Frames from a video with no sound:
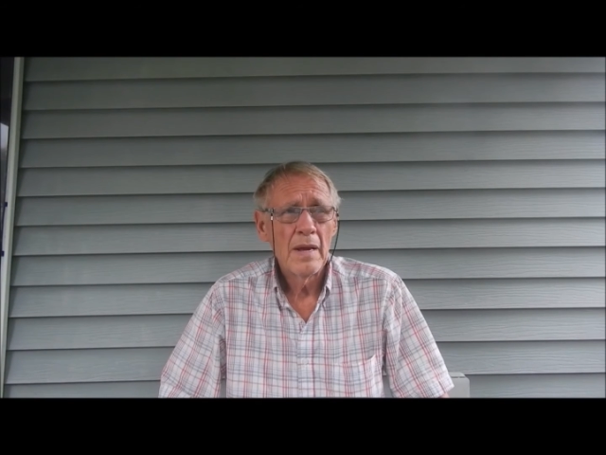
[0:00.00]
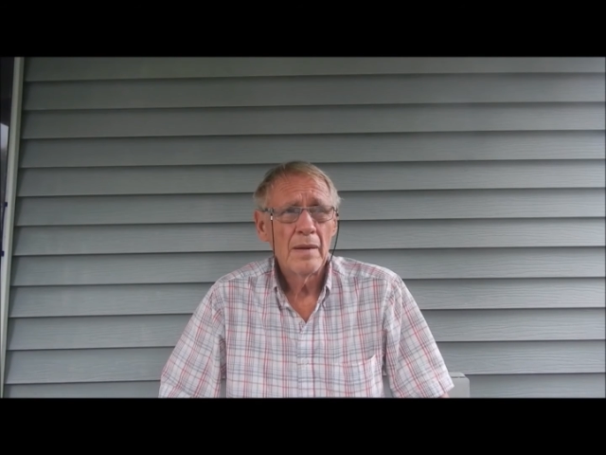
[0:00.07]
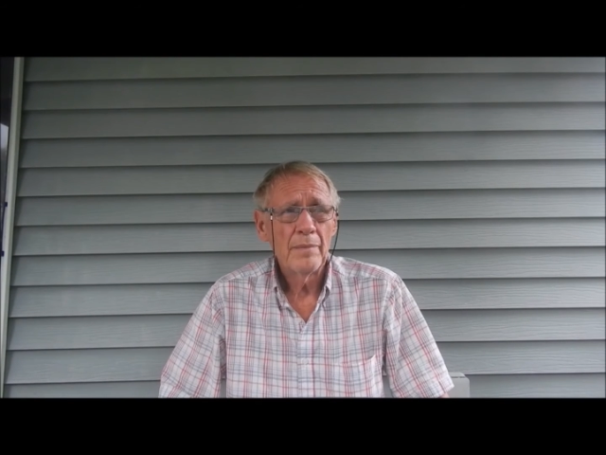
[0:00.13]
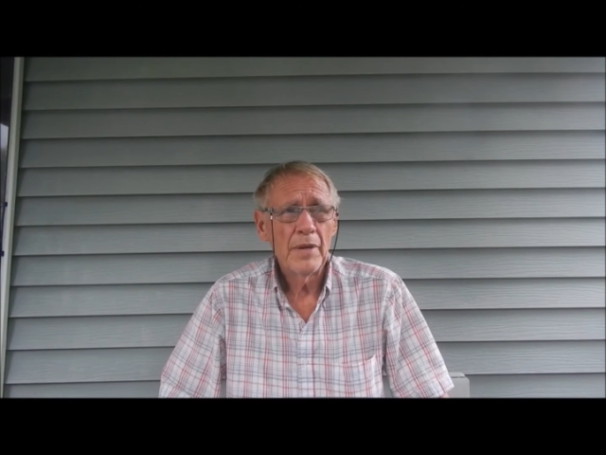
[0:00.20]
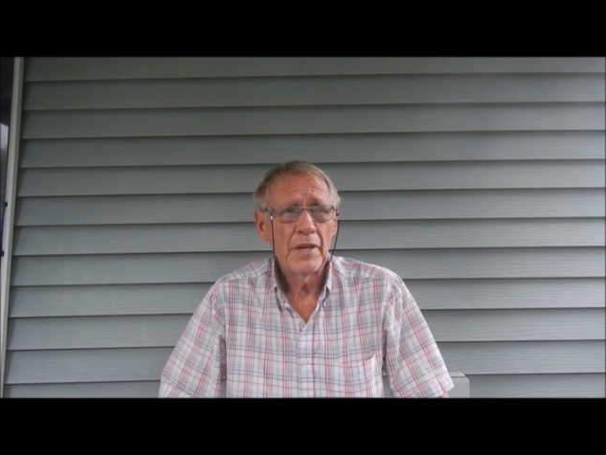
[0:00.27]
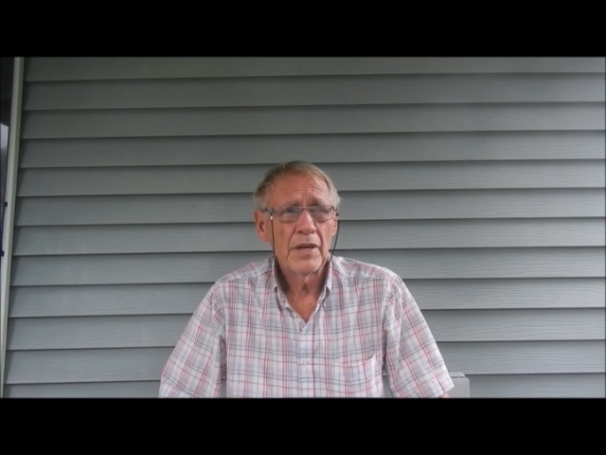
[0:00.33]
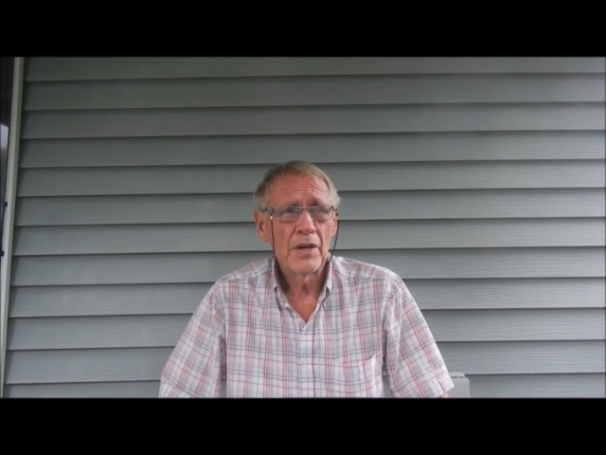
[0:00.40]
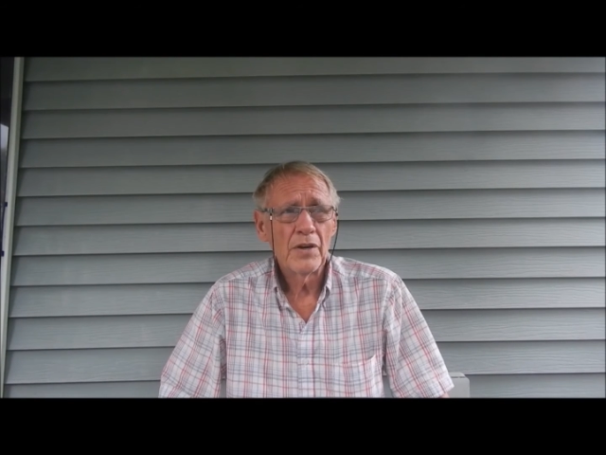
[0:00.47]

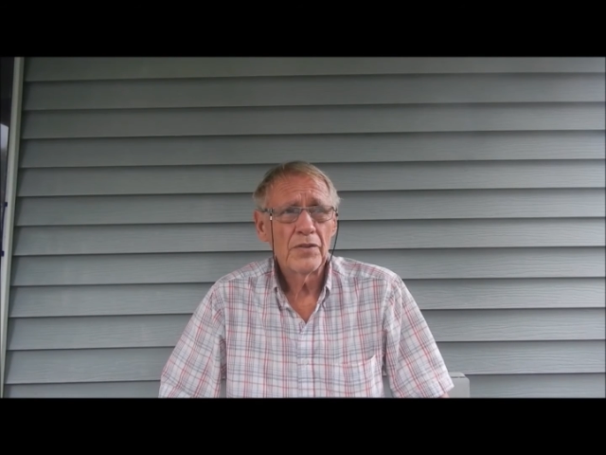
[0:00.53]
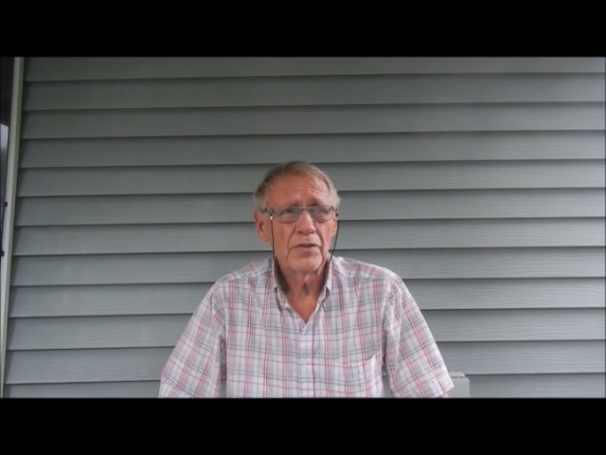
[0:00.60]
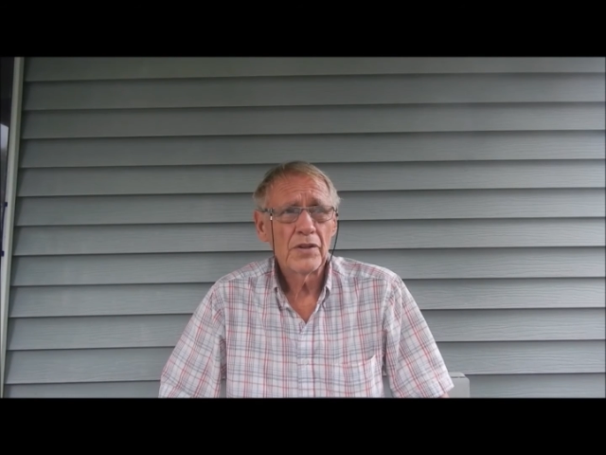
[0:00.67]
because,